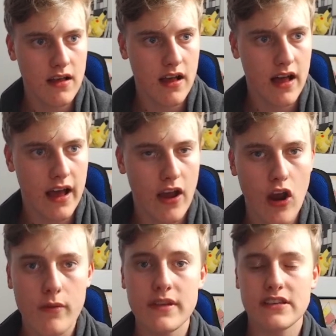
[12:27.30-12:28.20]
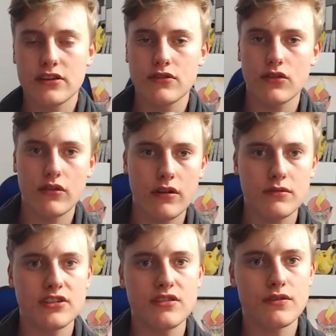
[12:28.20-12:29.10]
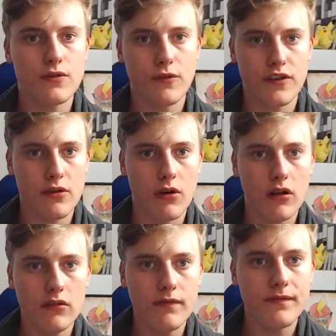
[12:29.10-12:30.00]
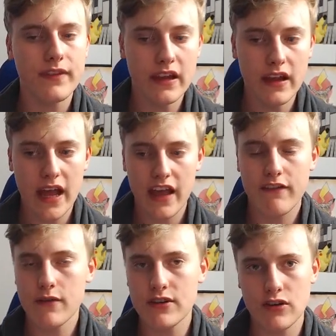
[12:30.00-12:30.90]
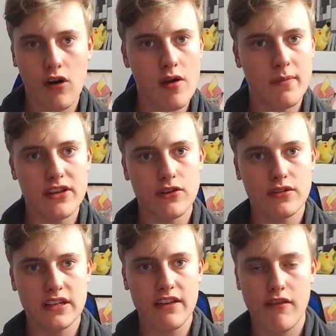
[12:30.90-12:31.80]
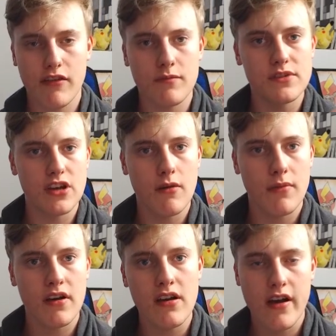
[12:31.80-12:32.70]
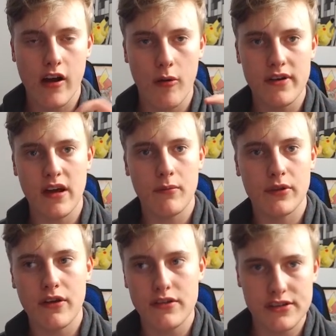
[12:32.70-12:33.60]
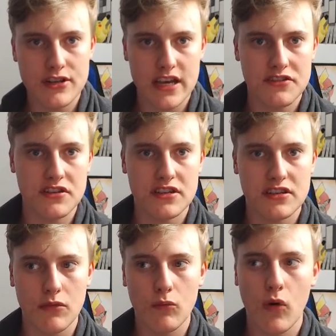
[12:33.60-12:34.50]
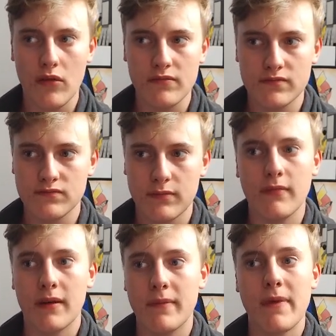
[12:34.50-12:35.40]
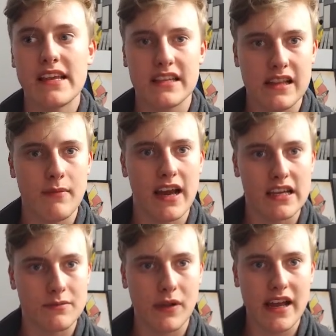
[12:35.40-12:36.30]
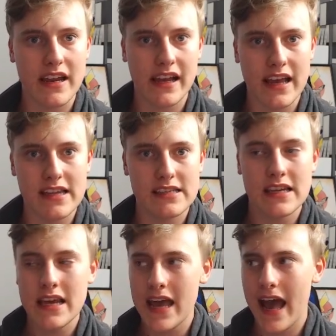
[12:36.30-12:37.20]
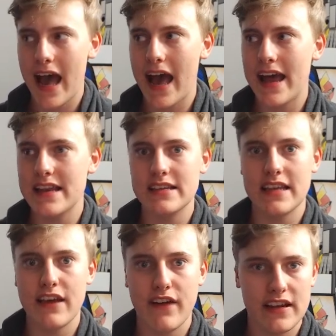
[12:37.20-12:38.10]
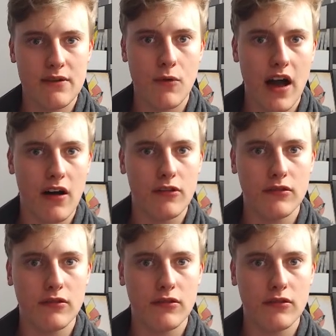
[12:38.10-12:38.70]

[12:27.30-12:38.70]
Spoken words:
I hope this tutorial was useful for you all. If you enjoyed, be sure to leave a thumbs up. Comment down below your suggestions on what basically my explaining is, and if I did well,